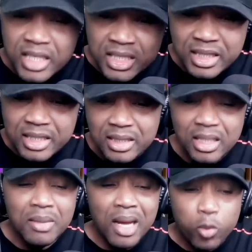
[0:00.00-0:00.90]
It's
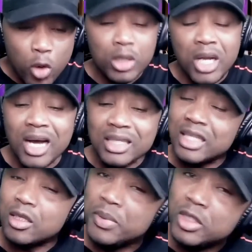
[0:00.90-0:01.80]
system that World Dog in
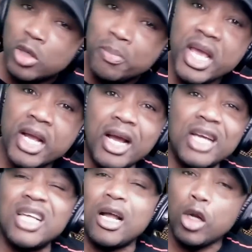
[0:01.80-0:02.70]
Jamaica
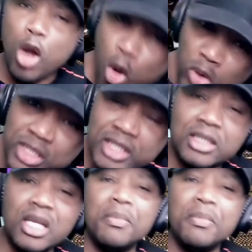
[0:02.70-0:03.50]
is a clown system.